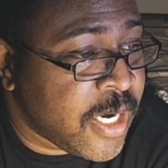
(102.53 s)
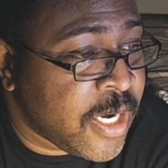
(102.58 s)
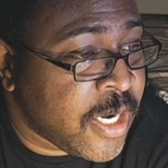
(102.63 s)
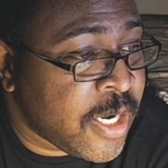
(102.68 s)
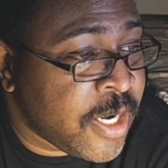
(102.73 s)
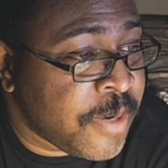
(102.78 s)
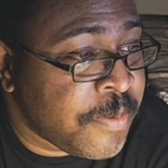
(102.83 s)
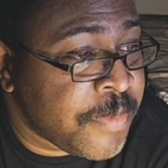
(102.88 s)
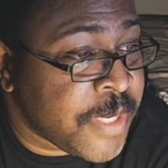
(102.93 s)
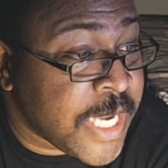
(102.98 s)

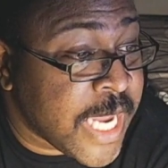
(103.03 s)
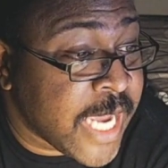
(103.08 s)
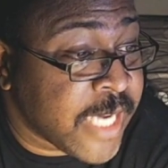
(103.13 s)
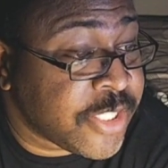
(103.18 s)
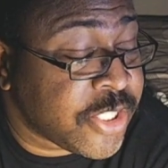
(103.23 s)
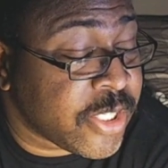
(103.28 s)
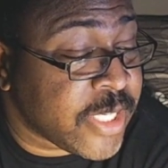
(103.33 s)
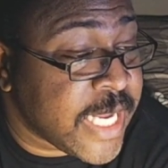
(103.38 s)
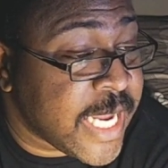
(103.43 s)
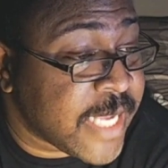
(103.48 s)
He
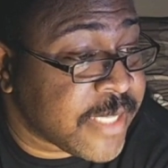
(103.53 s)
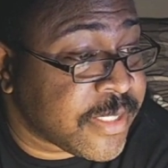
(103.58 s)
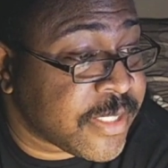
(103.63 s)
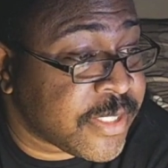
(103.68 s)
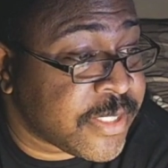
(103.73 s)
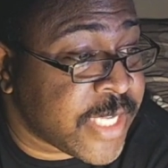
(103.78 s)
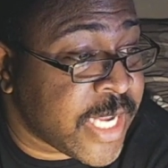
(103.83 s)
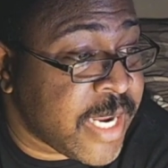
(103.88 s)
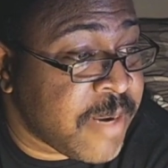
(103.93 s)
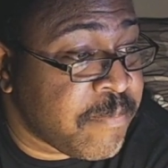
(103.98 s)
actually has the
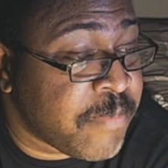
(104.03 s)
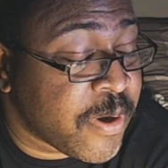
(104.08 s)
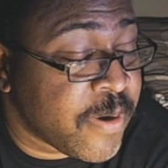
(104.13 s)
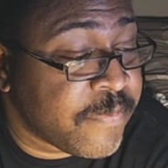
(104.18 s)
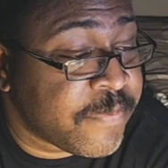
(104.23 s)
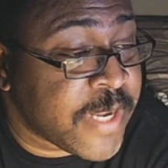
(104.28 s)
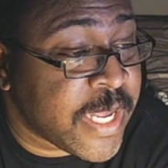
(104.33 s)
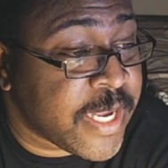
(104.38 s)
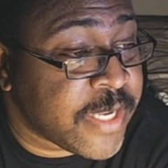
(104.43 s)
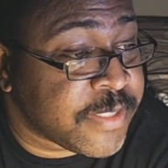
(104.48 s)
same
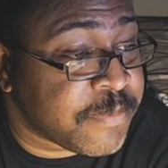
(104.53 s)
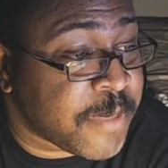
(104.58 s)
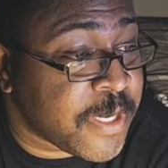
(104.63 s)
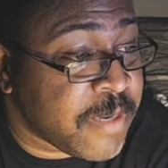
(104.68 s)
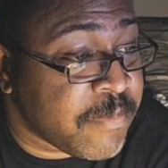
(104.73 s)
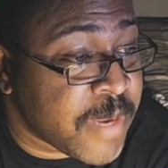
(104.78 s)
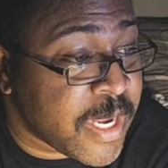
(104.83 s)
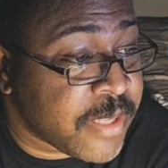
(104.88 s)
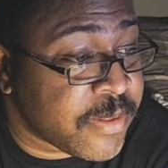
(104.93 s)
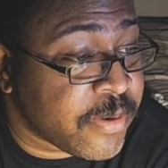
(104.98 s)
birthday as me,
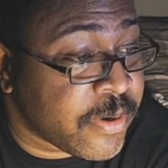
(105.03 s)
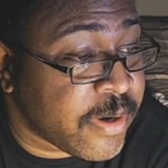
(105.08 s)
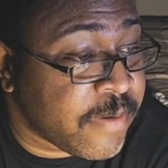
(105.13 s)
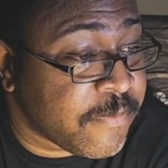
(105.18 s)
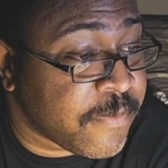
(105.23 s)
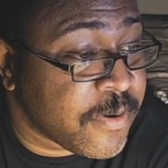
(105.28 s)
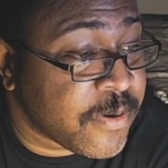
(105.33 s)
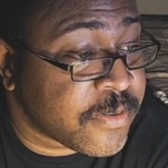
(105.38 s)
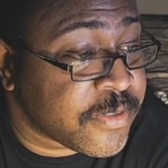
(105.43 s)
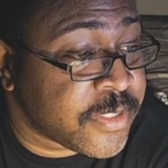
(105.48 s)
May
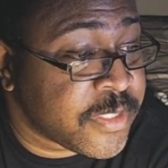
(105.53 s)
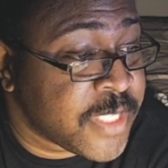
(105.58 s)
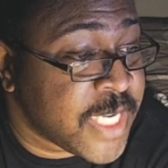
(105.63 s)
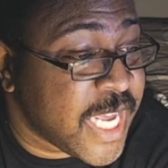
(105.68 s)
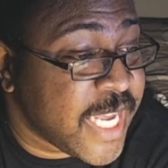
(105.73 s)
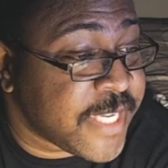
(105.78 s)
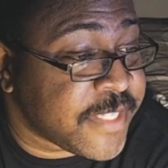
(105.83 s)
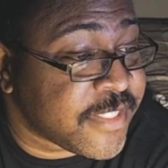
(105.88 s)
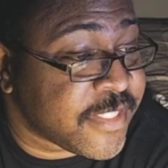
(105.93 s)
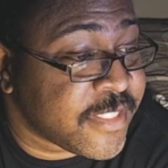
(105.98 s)
31st.
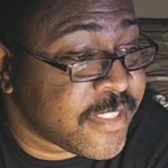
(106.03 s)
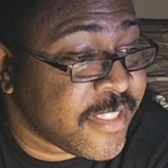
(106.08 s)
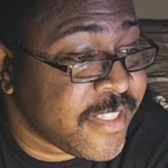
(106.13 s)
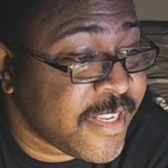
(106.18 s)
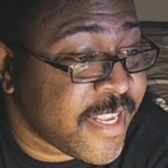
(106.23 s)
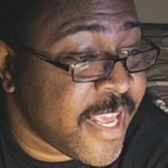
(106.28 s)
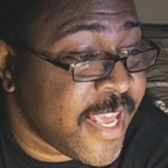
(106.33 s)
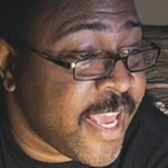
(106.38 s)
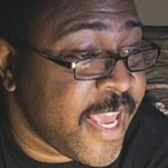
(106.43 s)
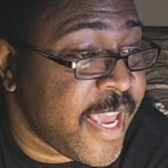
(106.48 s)
Nice.
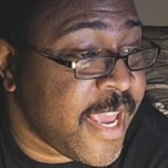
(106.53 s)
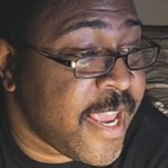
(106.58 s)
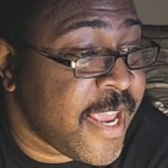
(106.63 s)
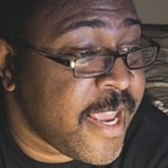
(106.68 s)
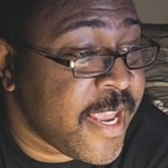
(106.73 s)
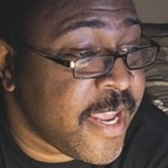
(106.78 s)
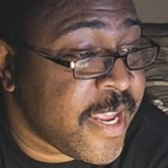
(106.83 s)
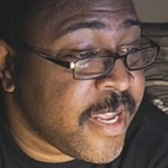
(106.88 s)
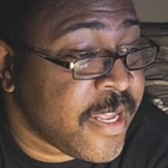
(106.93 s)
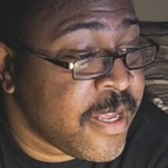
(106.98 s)

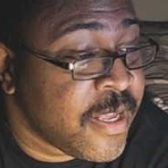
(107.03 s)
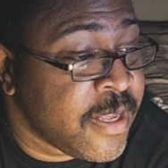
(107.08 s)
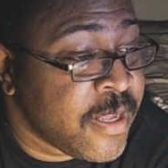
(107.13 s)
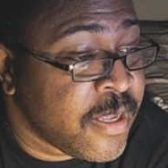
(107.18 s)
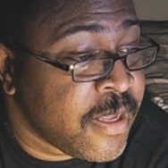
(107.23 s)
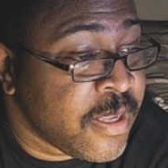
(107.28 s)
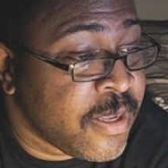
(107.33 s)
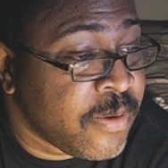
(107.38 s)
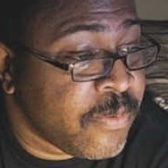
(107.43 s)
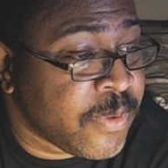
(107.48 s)
Hey.
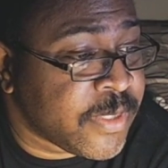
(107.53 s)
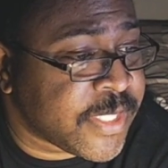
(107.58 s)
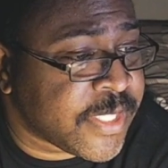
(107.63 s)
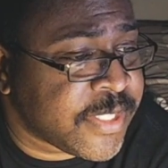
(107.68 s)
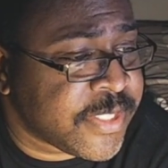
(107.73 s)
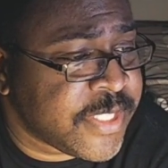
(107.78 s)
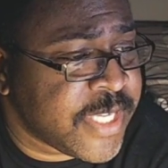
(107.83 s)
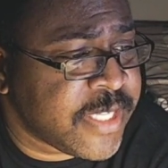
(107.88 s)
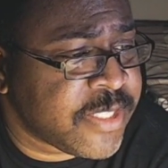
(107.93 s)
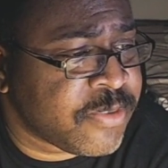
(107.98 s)
Was a
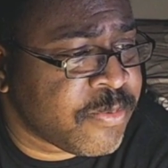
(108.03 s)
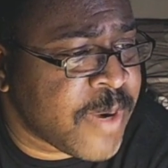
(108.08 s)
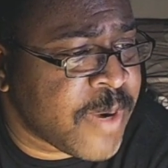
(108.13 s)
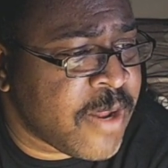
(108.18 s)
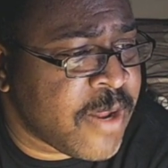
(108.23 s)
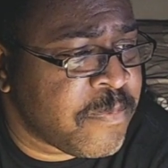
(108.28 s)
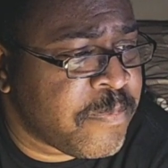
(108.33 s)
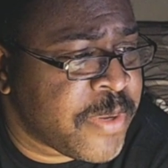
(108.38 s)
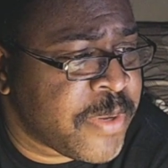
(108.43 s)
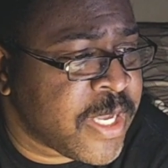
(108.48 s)
6th
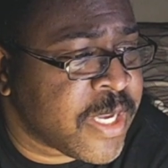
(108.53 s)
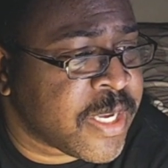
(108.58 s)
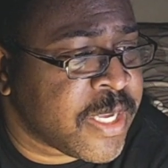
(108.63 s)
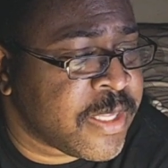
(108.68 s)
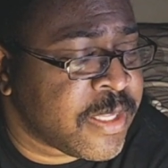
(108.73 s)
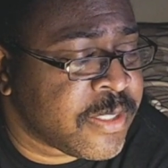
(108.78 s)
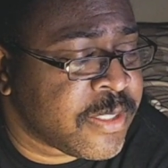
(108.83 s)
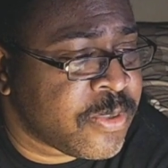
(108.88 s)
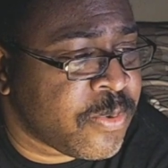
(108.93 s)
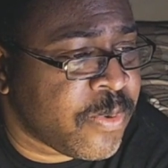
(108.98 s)
round pick in the
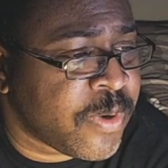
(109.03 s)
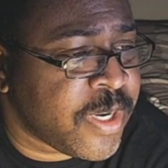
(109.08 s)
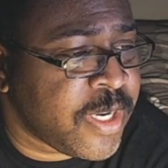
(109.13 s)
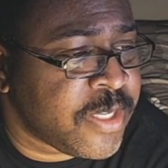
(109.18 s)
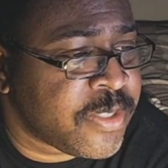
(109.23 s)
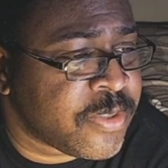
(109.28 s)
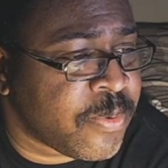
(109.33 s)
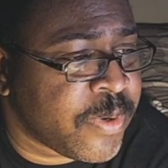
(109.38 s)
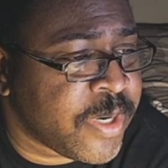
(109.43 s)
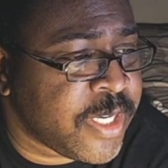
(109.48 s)

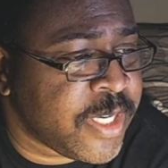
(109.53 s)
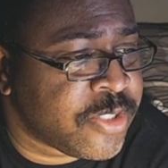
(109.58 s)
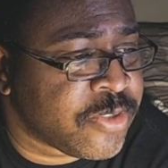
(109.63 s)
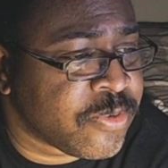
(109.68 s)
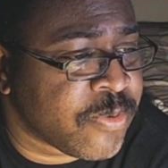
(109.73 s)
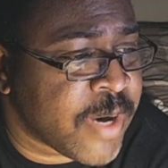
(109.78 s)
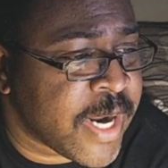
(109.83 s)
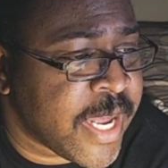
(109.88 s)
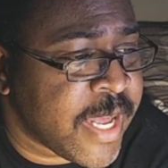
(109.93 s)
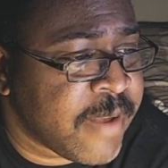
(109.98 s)
2020
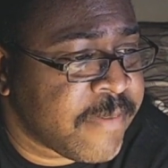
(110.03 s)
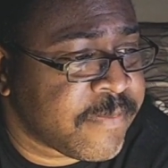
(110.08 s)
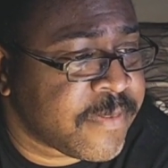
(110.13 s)
draft.